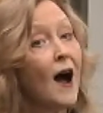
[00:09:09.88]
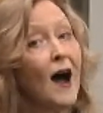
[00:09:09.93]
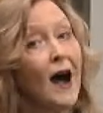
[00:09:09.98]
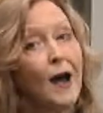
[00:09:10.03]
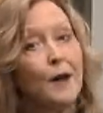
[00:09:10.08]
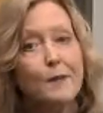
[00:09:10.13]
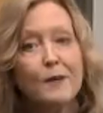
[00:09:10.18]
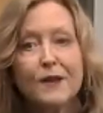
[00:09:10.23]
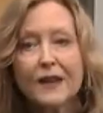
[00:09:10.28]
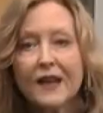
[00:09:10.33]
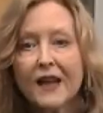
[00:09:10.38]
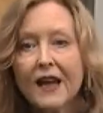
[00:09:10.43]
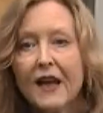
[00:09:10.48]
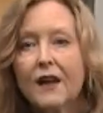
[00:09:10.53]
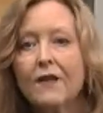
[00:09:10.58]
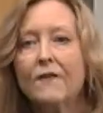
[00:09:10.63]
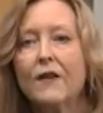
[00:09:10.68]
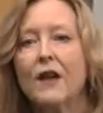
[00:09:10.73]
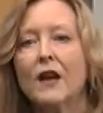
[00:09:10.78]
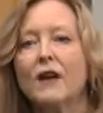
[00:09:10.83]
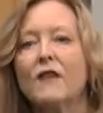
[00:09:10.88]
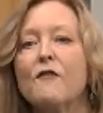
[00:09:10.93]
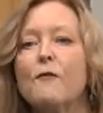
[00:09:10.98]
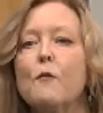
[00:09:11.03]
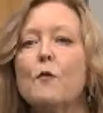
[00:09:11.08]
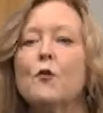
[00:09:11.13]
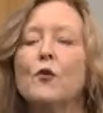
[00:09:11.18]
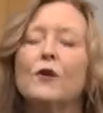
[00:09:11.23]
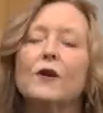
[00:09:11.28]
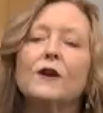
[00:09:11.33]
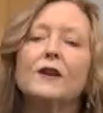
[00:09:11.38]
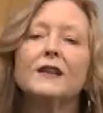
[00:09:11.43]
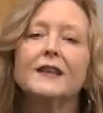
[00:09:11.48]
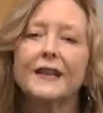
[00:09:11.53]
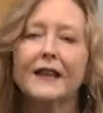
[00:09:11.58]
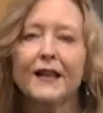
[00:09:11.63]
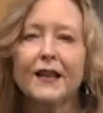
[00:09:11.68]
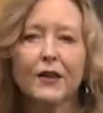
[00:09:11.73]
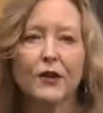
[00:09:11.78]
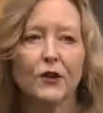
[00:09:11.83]
I believe if more
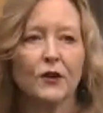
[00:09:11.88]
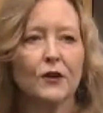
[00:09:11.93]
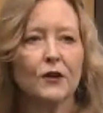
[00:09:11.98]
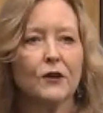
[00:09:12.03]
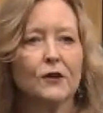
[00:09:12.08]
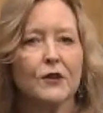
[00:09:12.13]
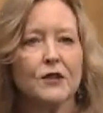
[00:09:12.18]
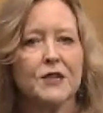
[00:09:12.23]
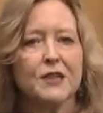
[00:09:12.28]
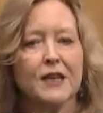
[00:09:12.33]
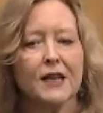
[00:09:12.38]
leaders